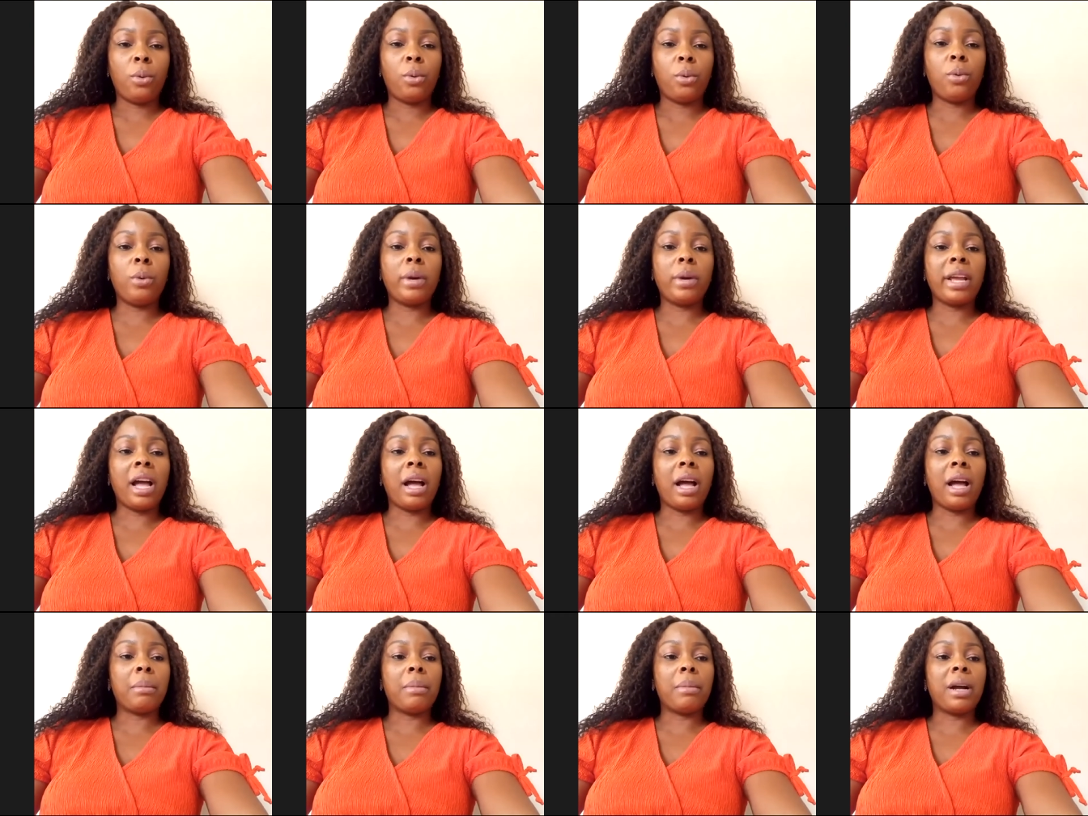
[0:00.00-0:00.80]
who were
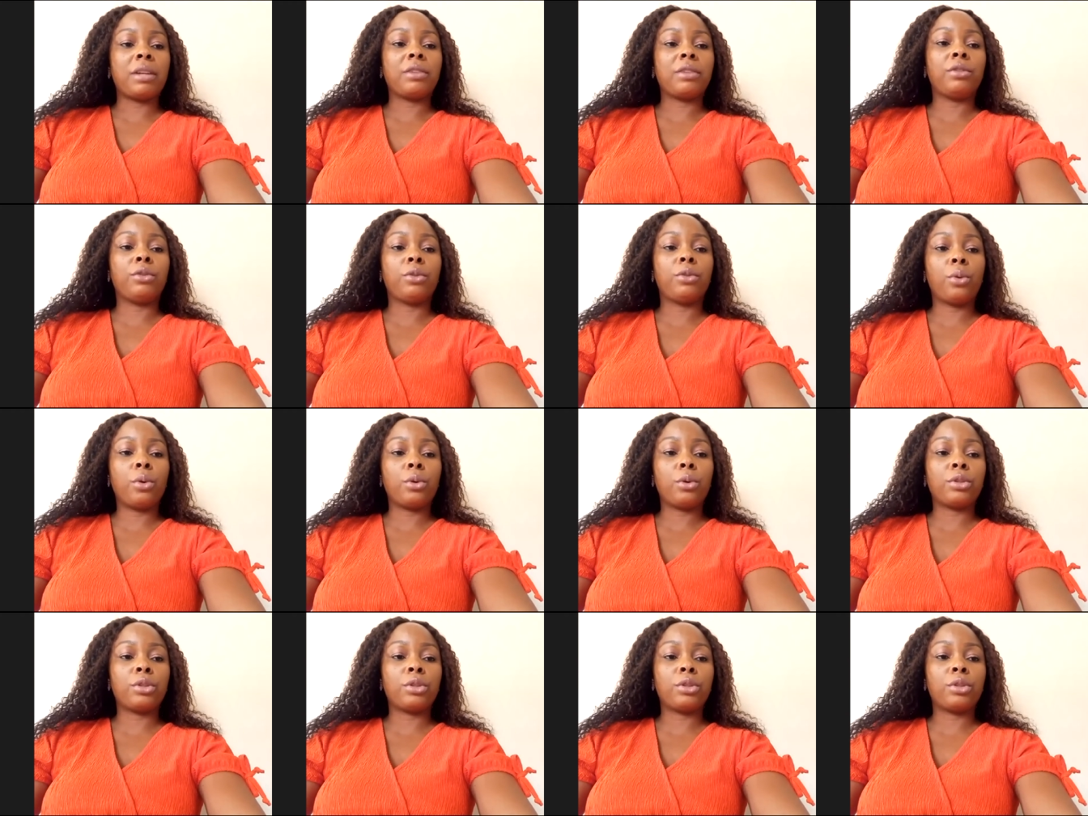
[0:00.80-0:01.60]
among
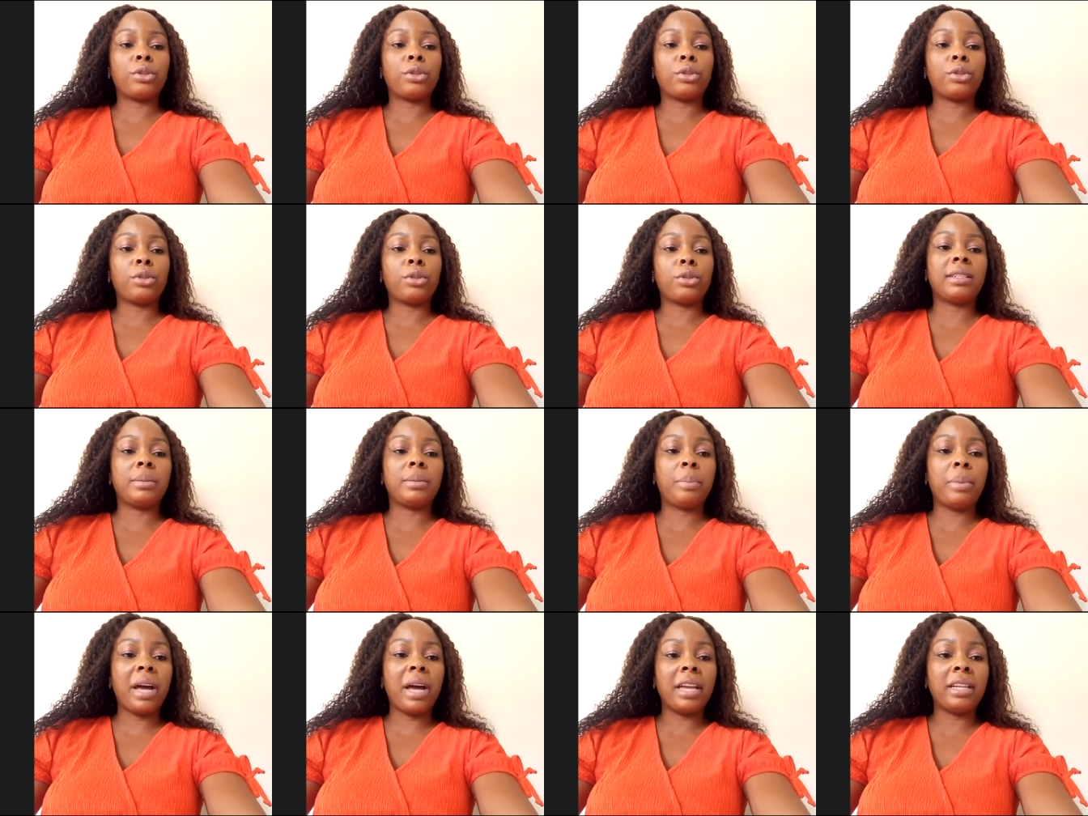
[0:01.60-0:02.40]
those who had
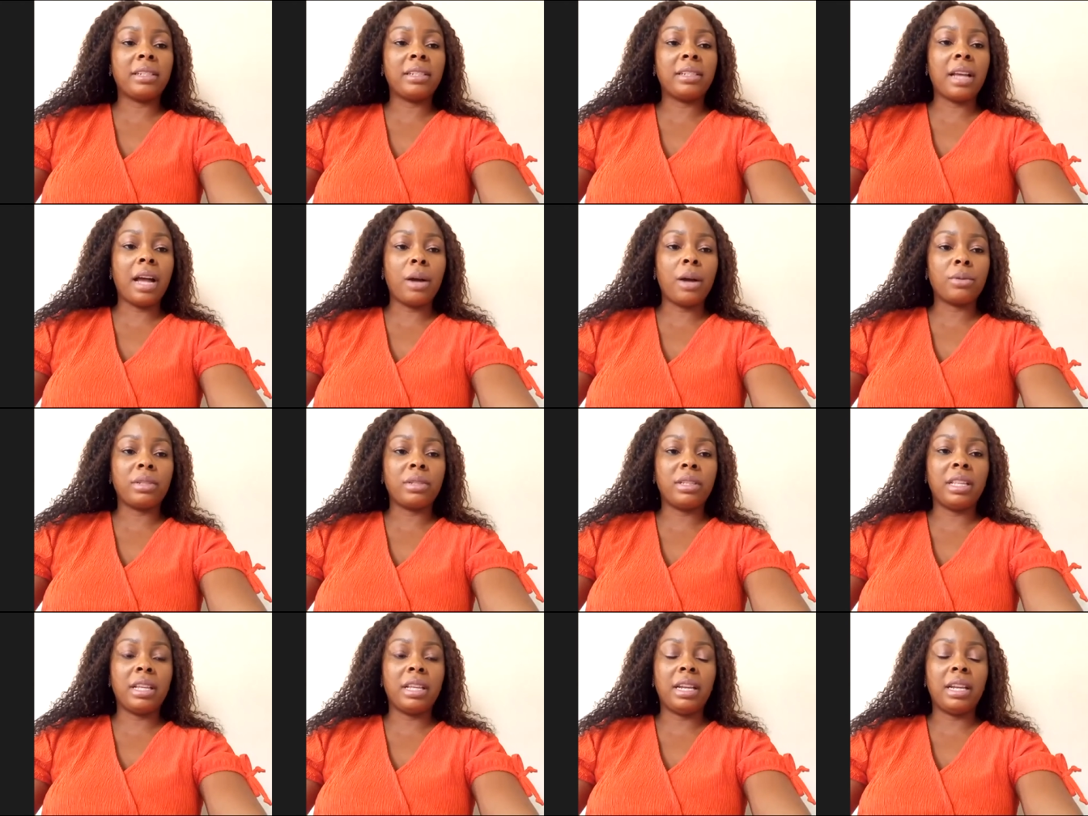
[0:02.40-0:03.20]
spied out
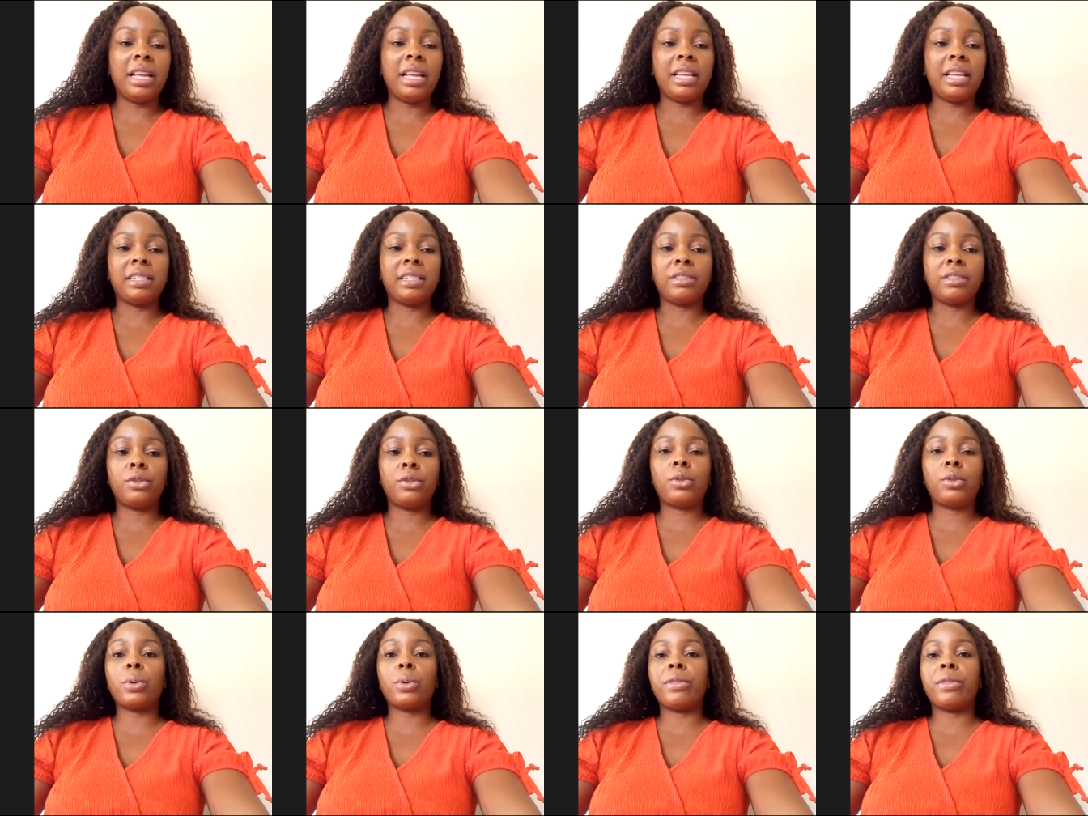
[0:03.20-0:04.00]
the land,
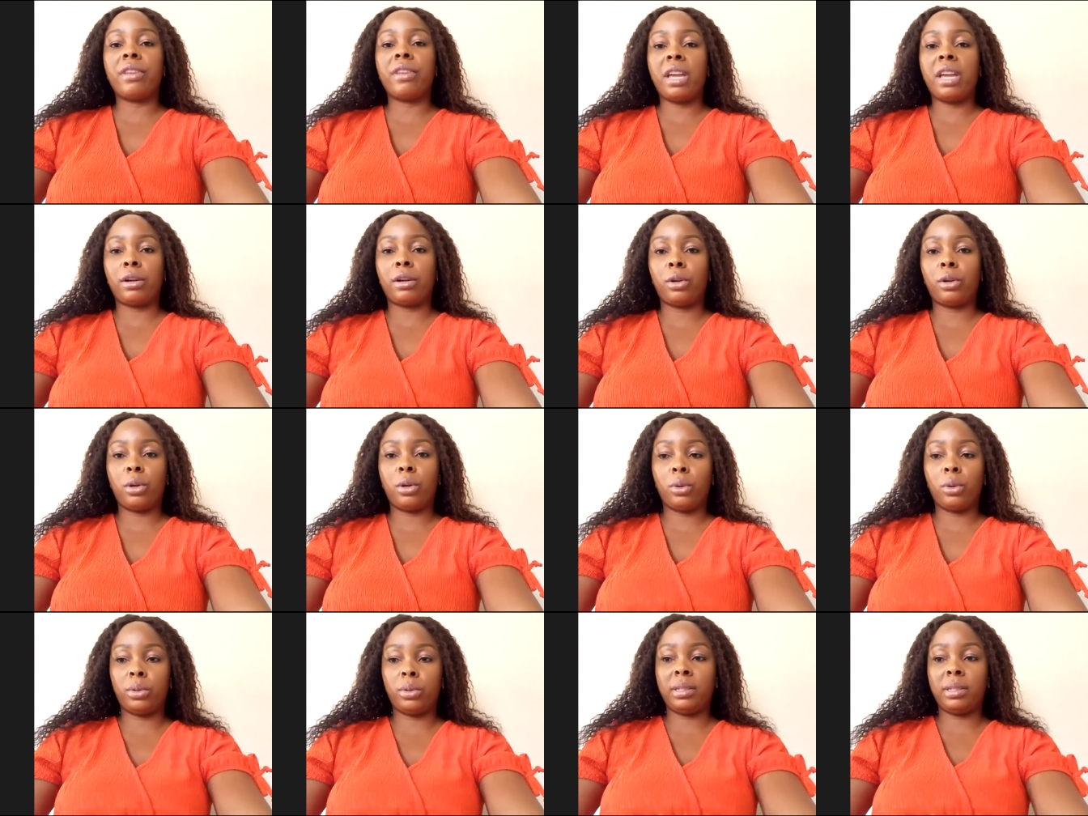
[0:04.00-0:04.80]
tore their
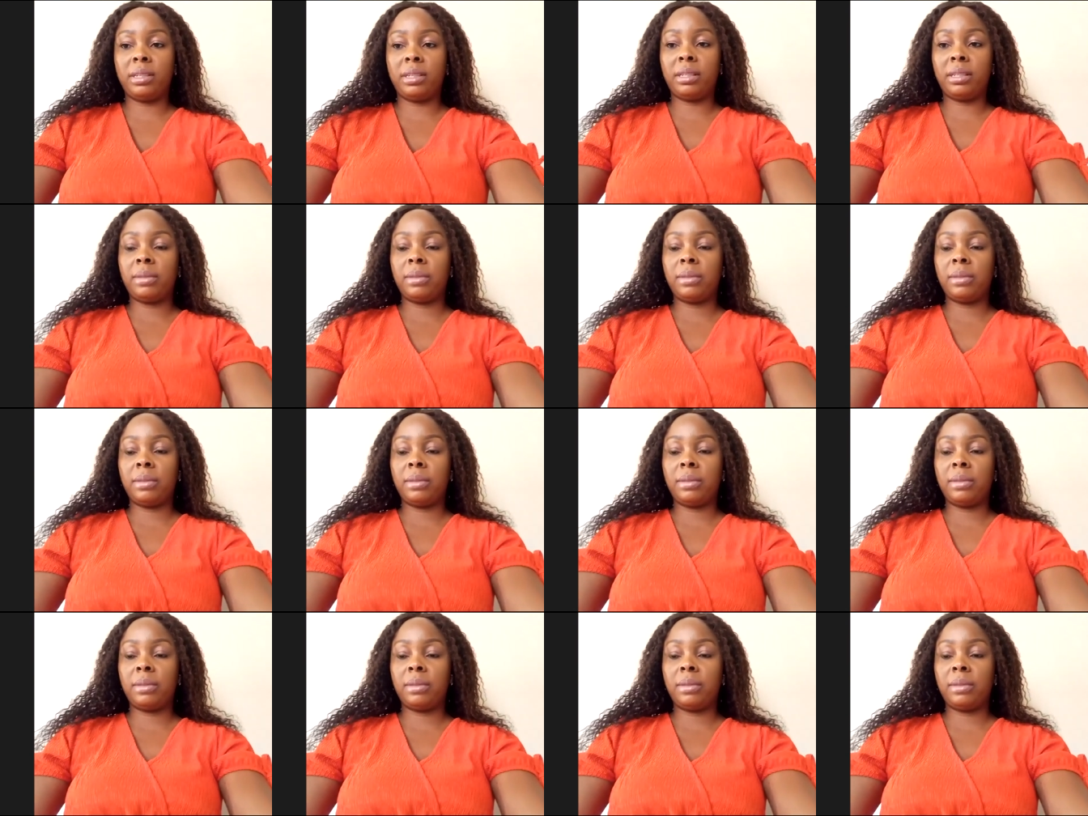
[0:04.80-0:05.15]
clothes.